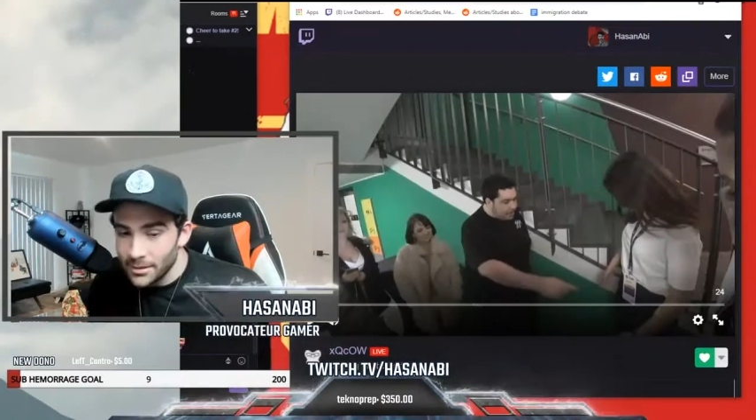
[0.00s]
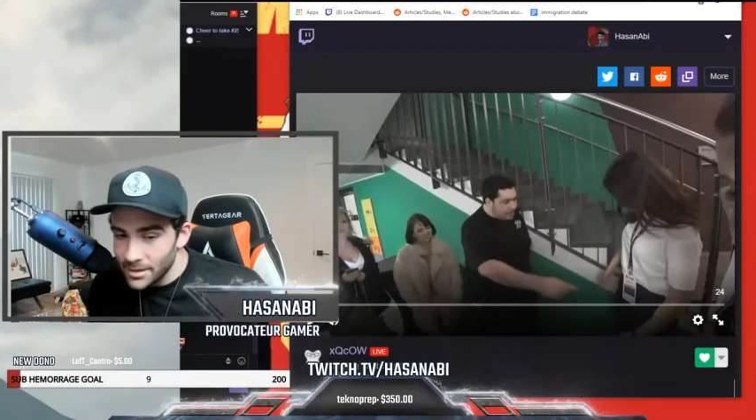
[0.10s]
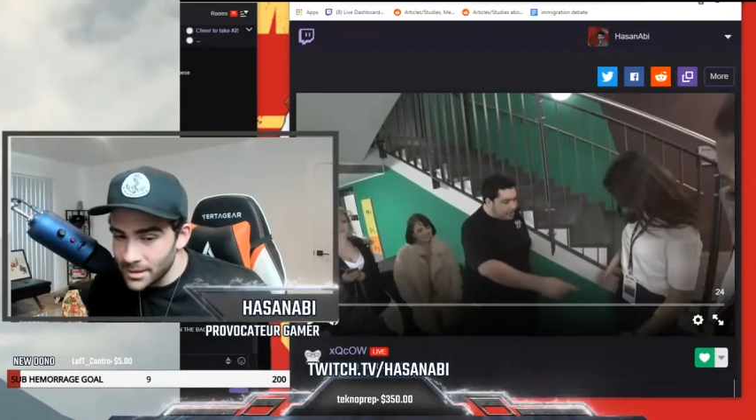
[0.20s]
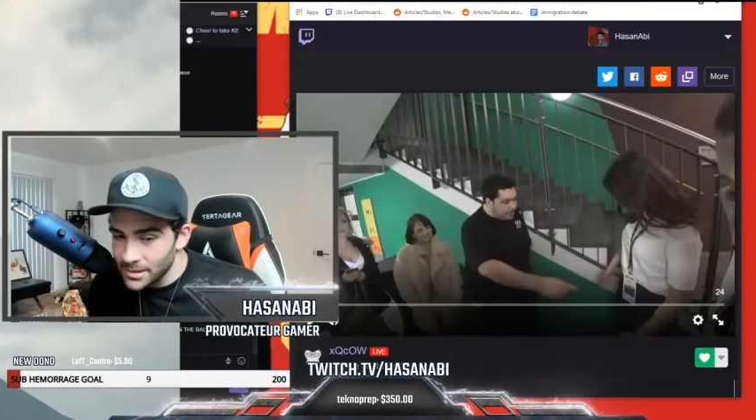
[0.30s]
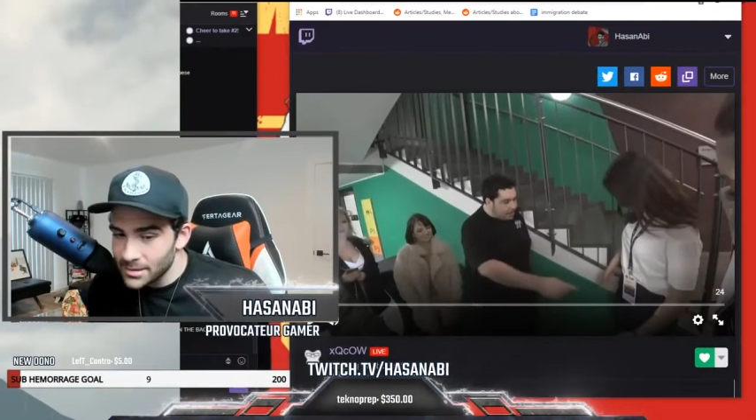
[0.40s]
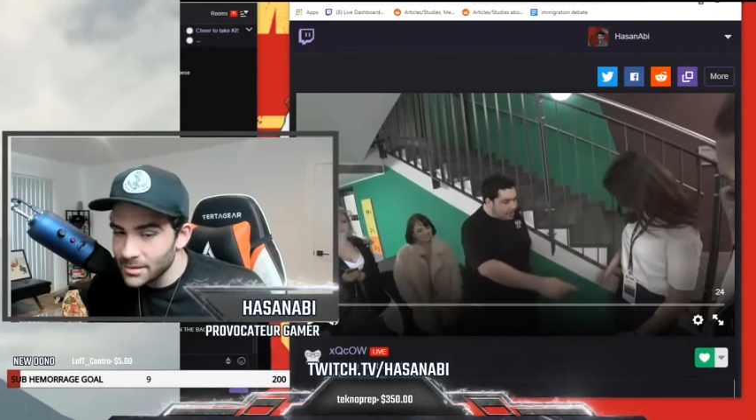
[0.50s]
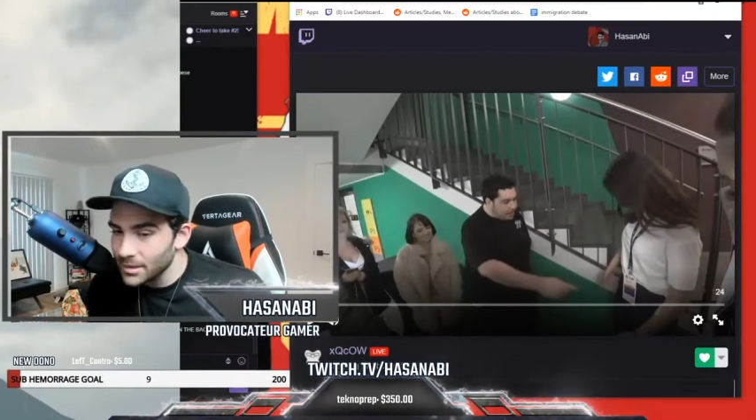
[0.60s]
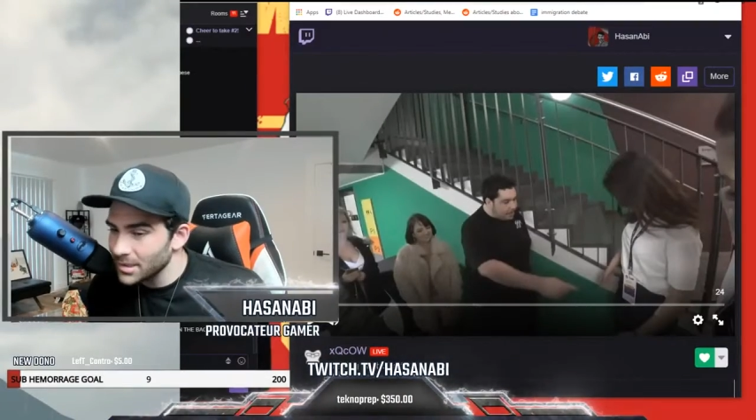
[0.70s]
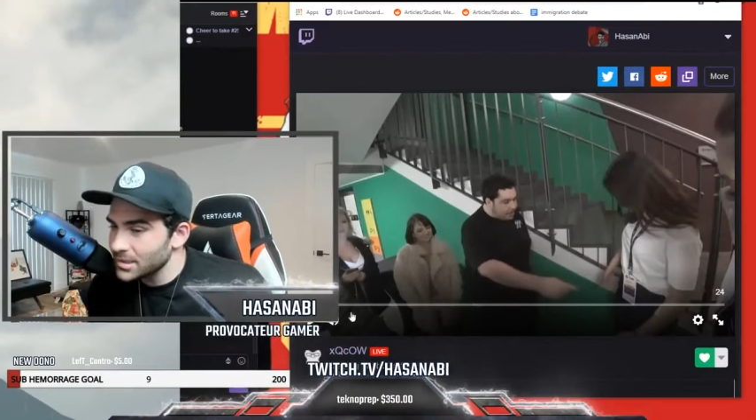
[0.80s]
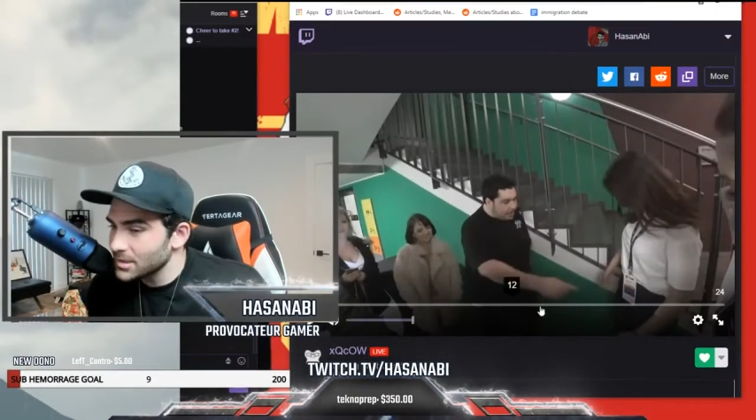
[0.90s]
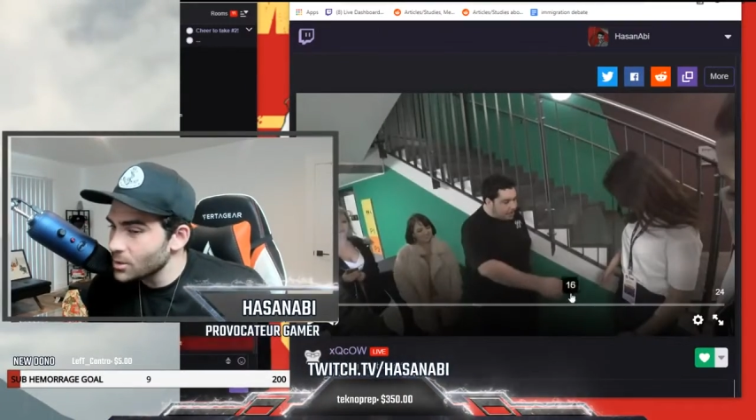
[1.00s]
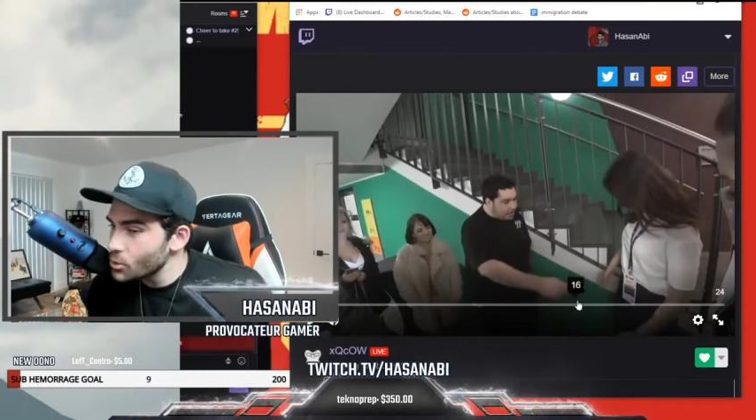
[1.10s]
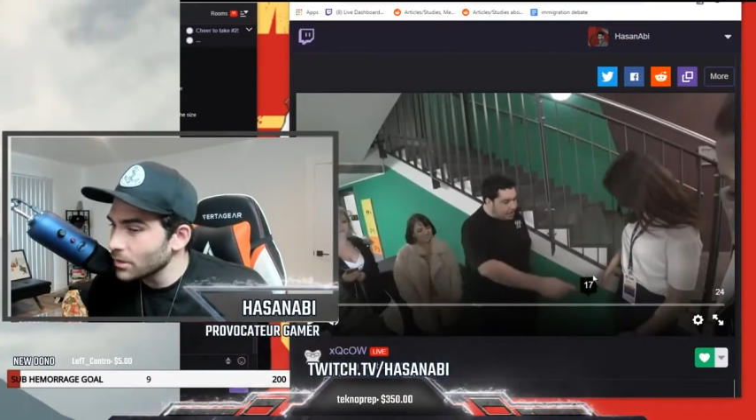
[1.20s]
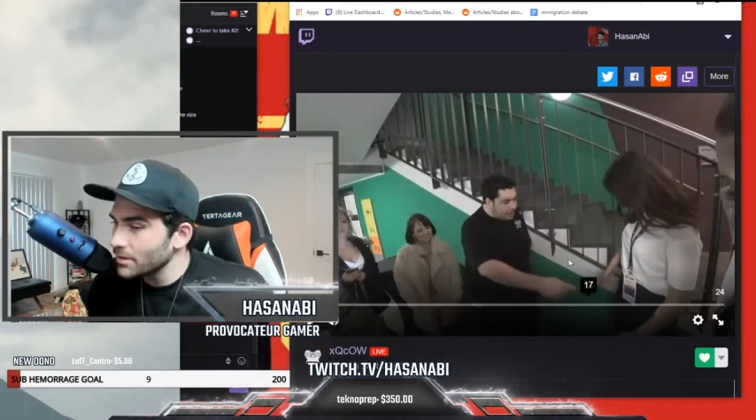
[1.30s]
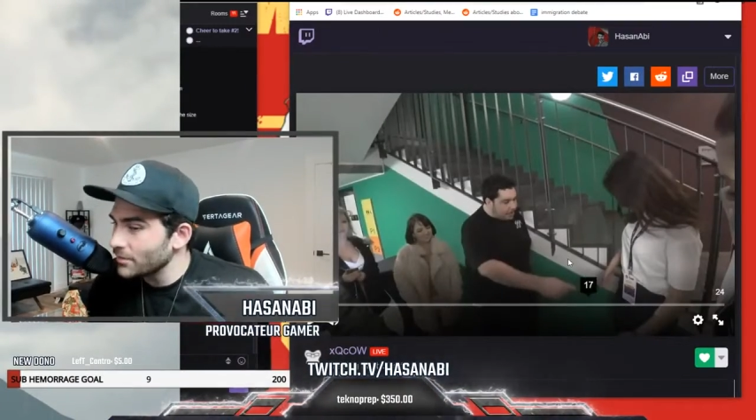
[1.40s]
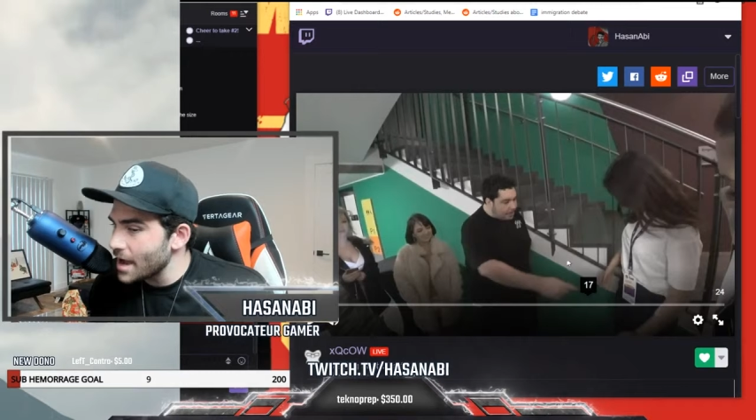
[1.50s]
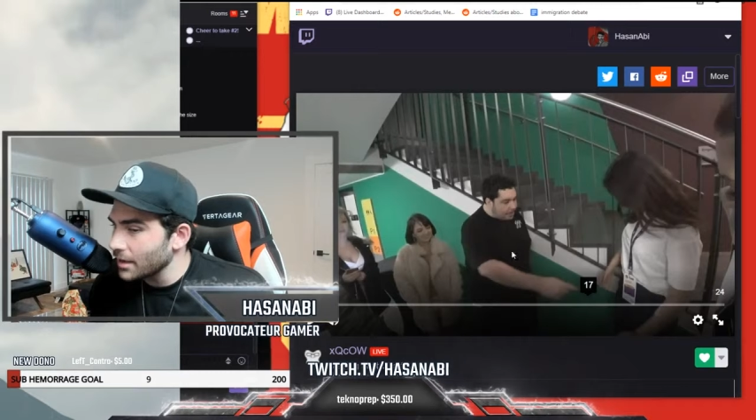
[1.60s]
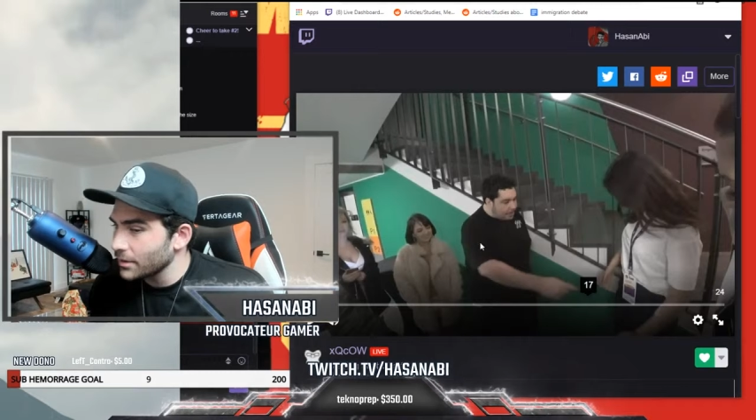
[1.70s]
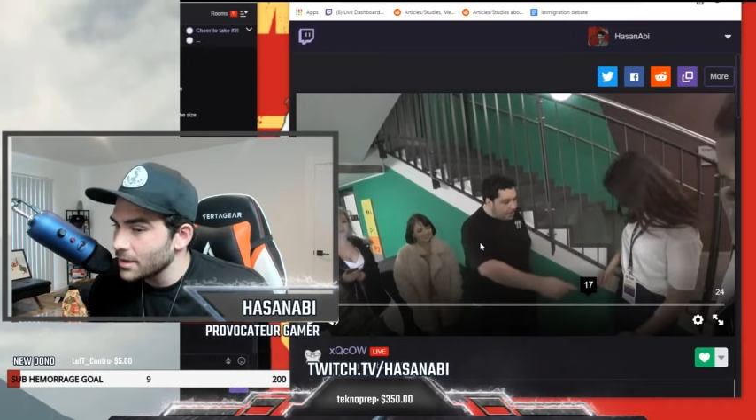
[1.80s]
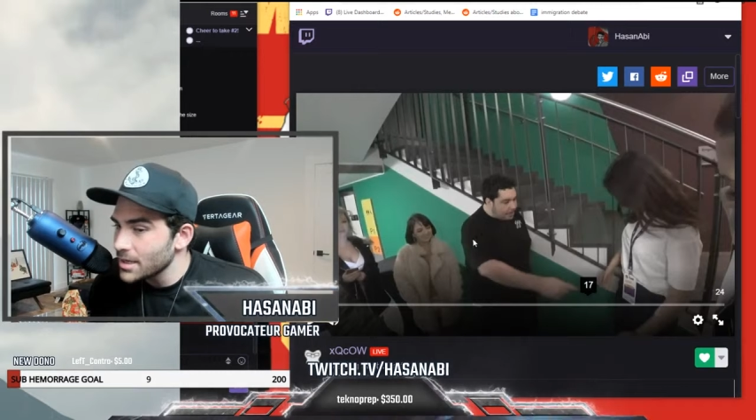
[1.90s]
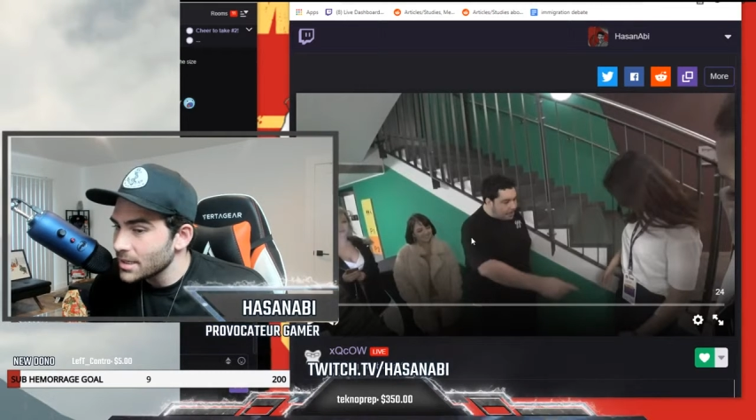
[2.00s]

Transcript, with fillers: This is stolen valor.